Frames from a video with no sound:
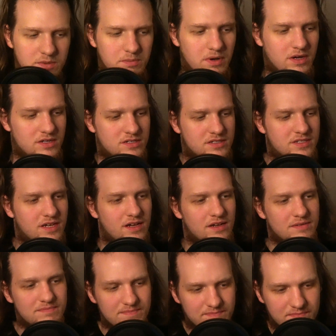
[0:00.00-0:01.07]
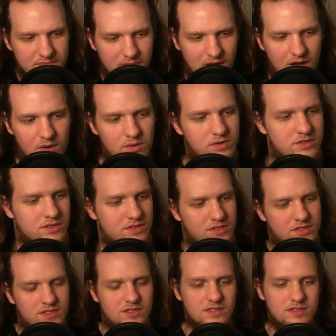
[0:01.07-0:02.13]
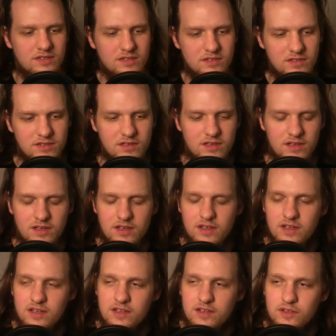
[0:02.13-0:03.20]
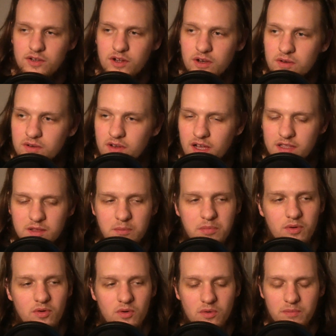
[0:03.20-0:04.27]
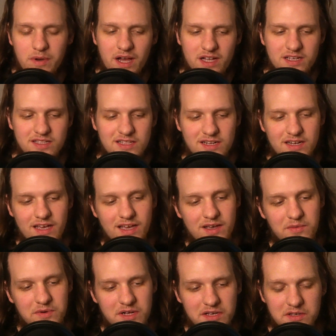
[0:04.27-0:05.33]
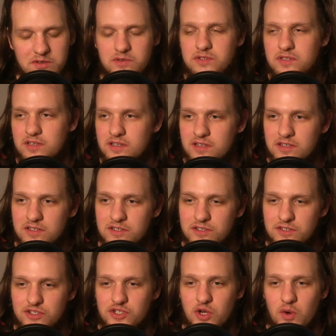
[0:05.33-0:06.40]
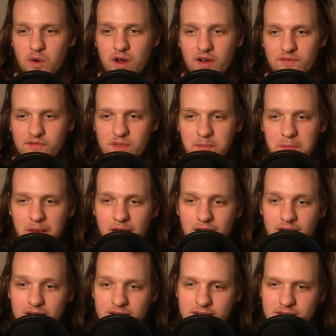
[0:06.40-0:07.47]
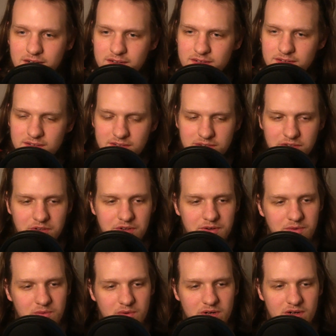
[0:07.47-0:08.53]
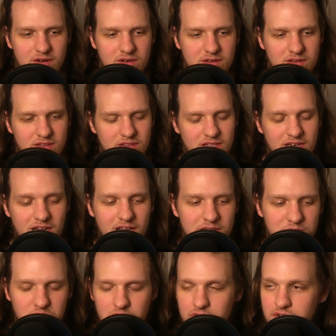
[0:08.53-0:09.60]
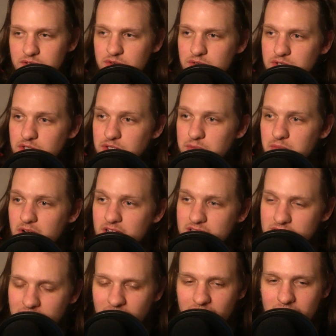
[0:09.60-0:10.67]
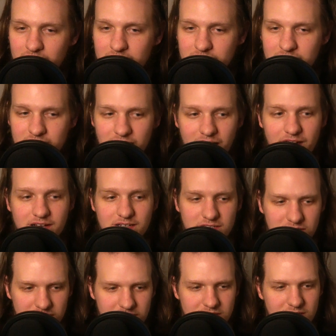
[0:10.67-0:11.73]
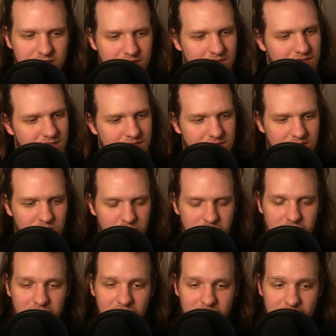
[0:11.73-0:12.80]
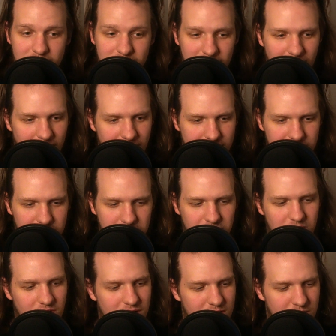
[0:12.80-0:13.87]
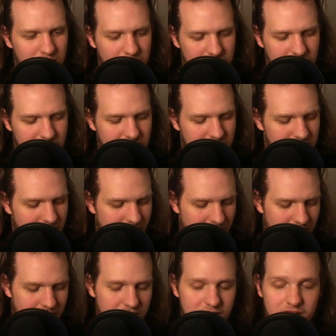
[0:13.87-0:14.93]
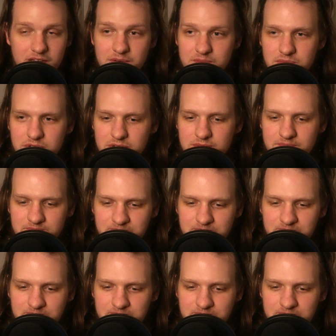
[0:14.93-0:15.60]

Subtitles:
upon a time, I was, at the pool back in the day when I used to show off the bod, where the days where you used to spray tag and axe when you had an axe to grind with your hairy nips.